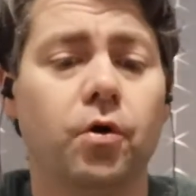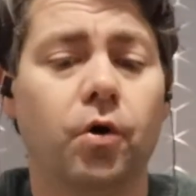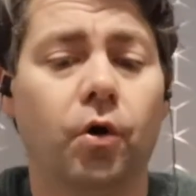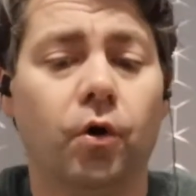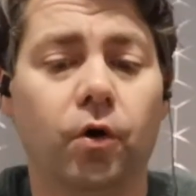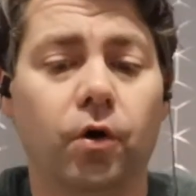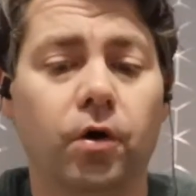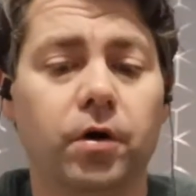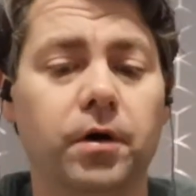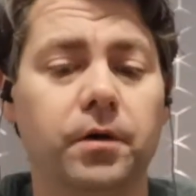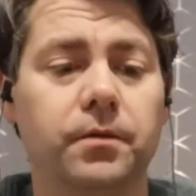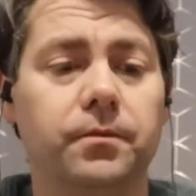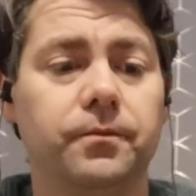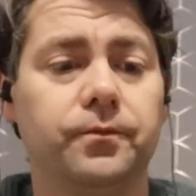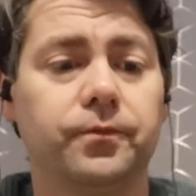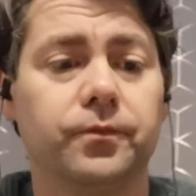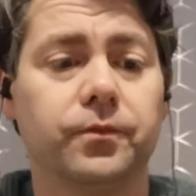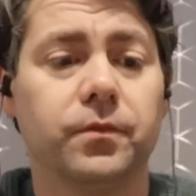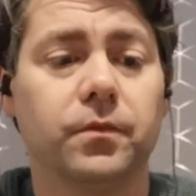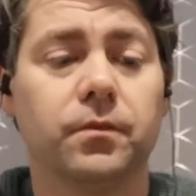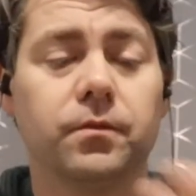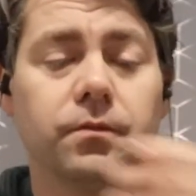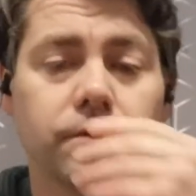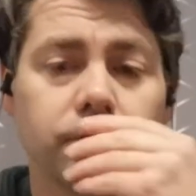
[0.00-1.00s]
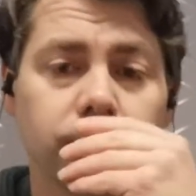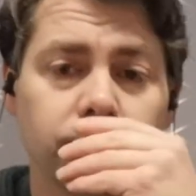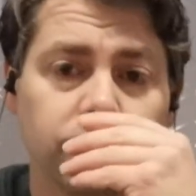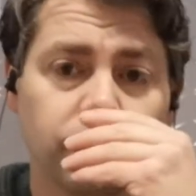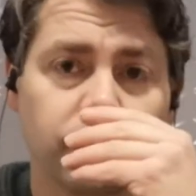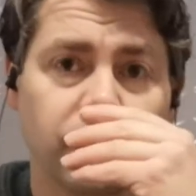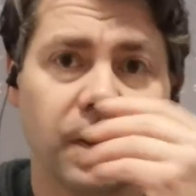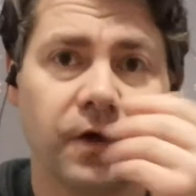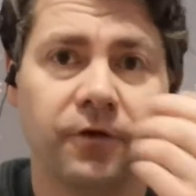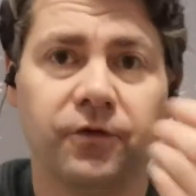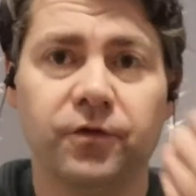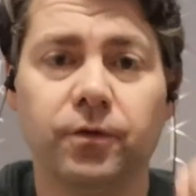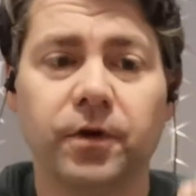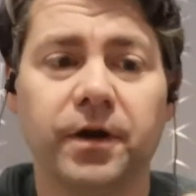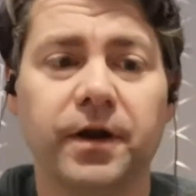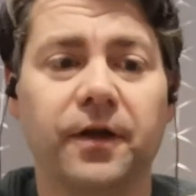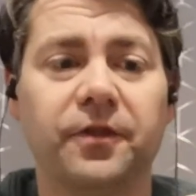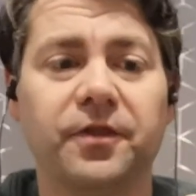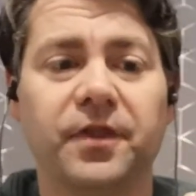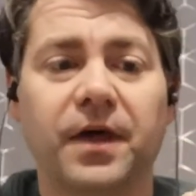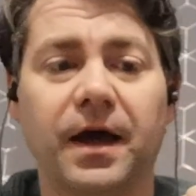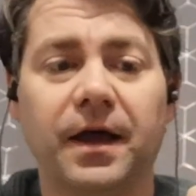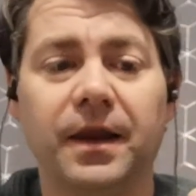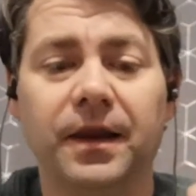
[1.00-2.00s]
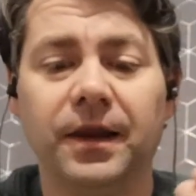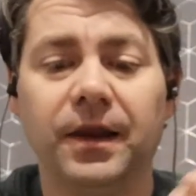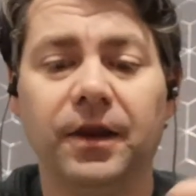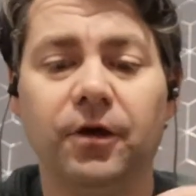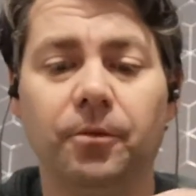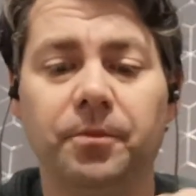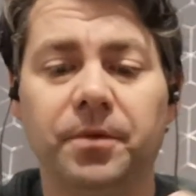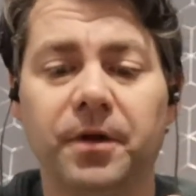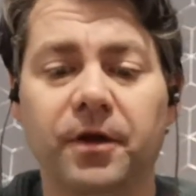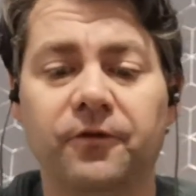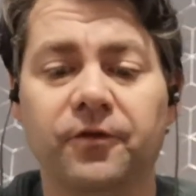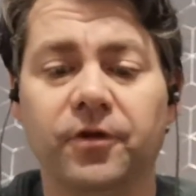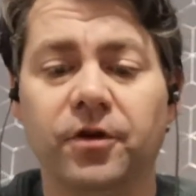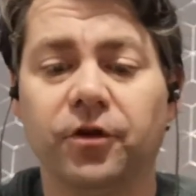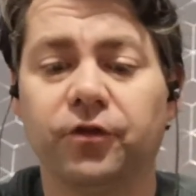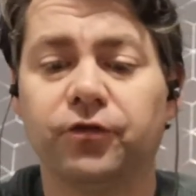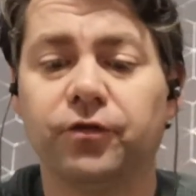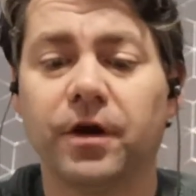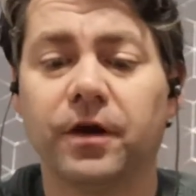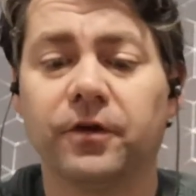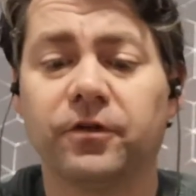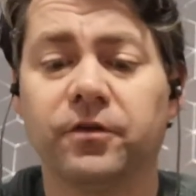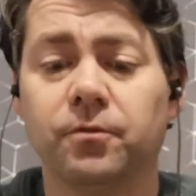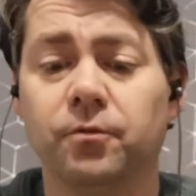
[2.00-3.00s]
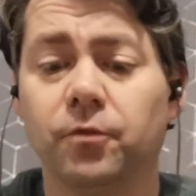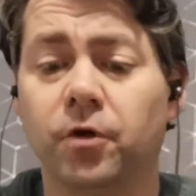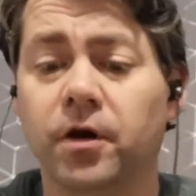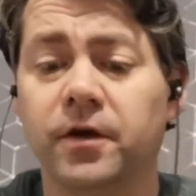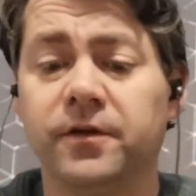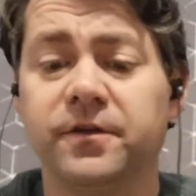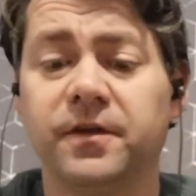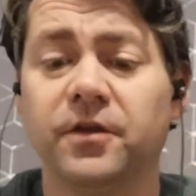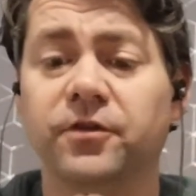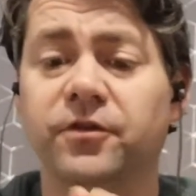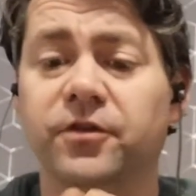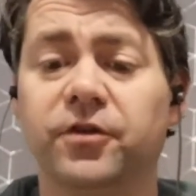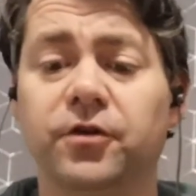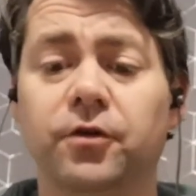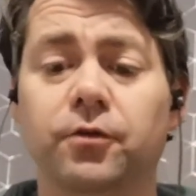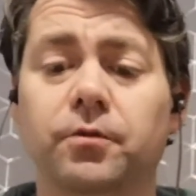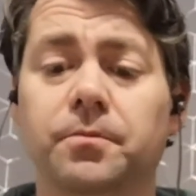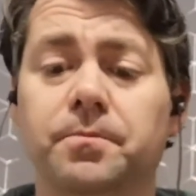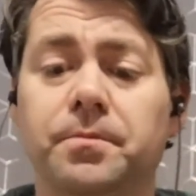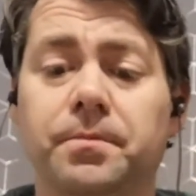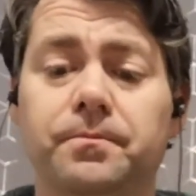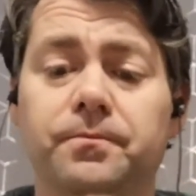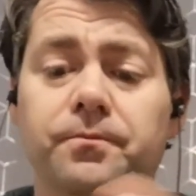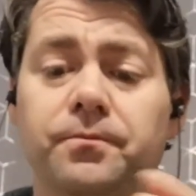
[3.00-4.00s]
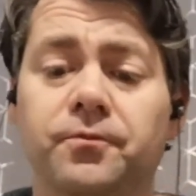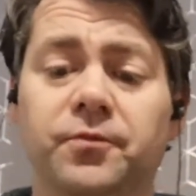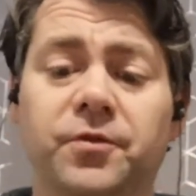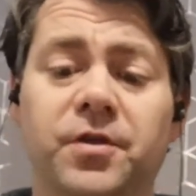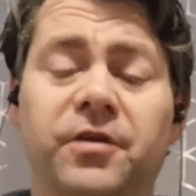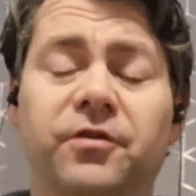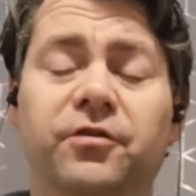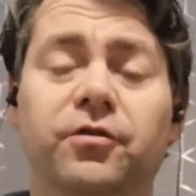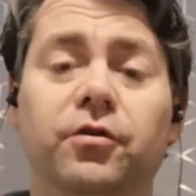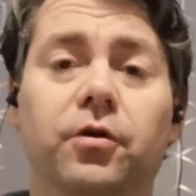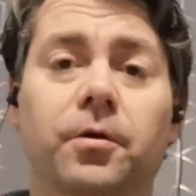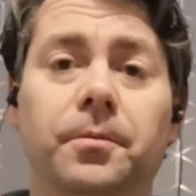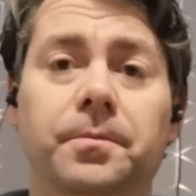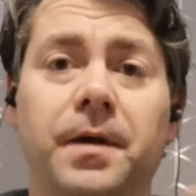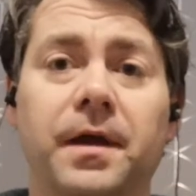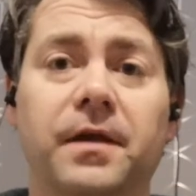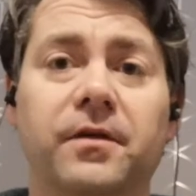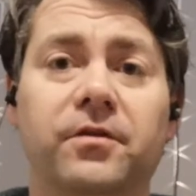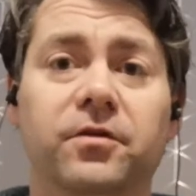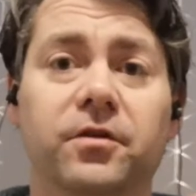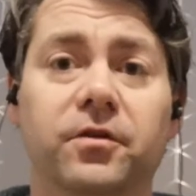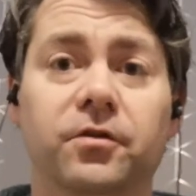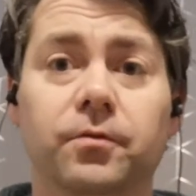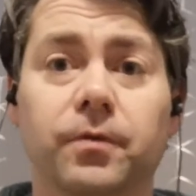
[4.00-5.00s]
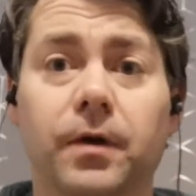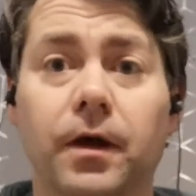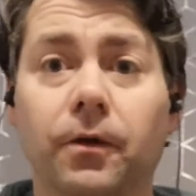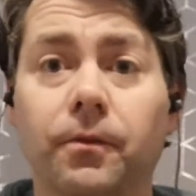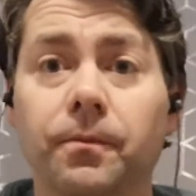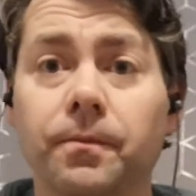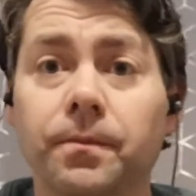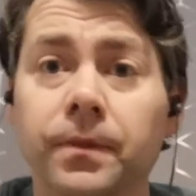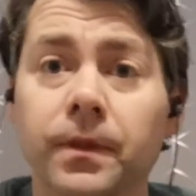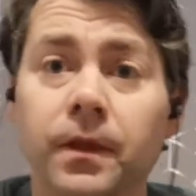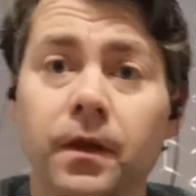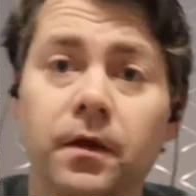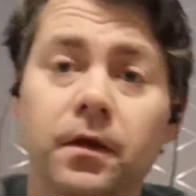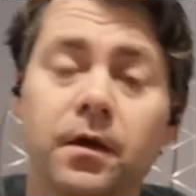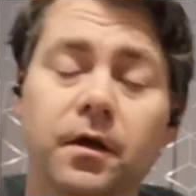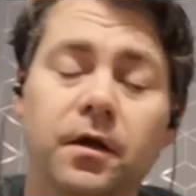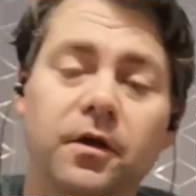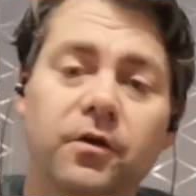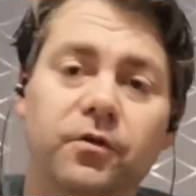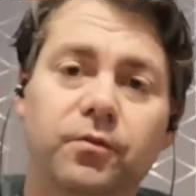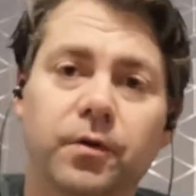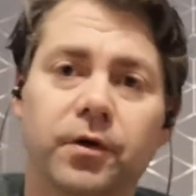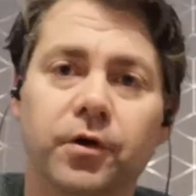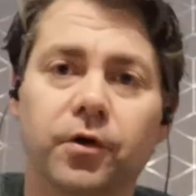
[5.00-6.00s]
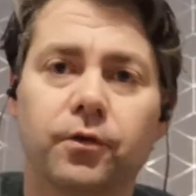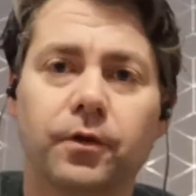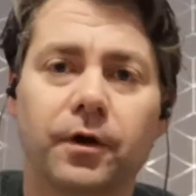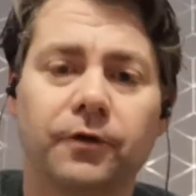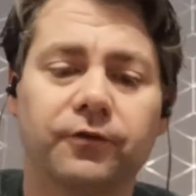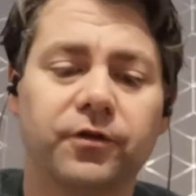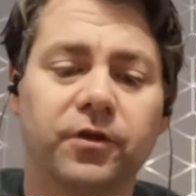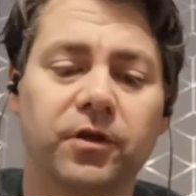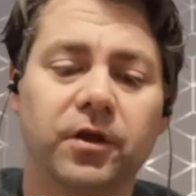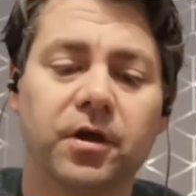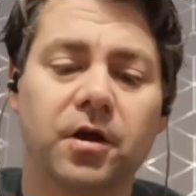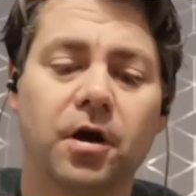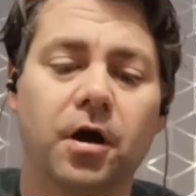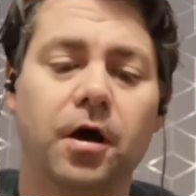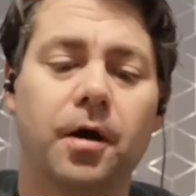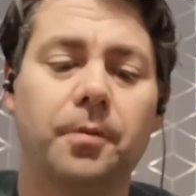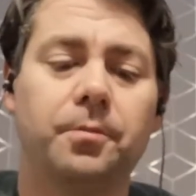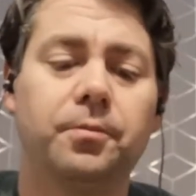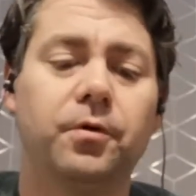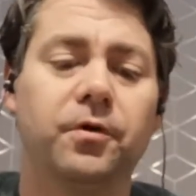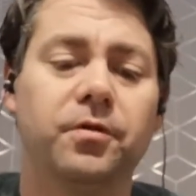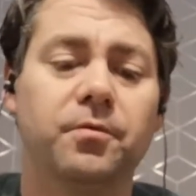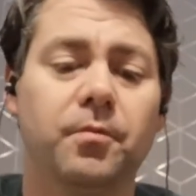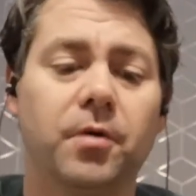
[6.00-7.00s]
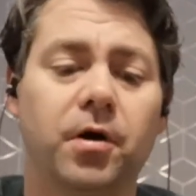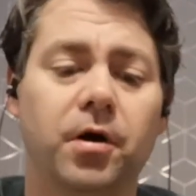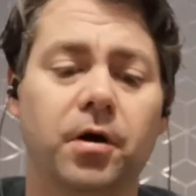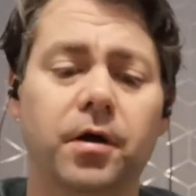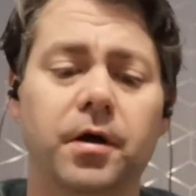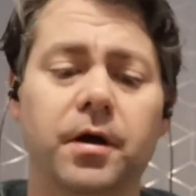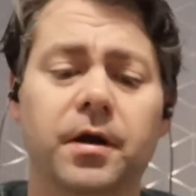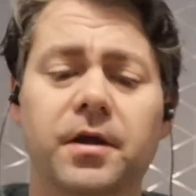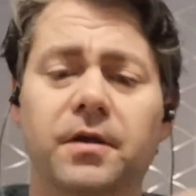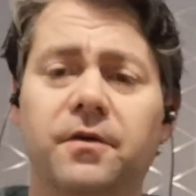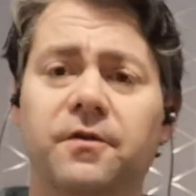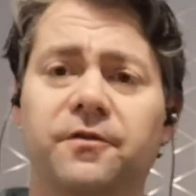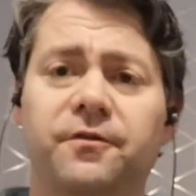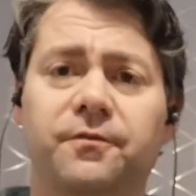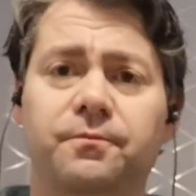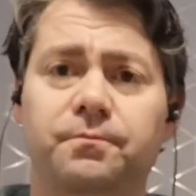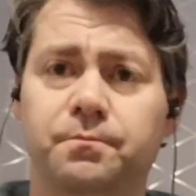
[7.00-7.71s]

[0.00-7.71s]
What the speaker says: or if you want to have that little bit of an attractant, what I tend to do with this sort of paste as well is when I go after the carp with my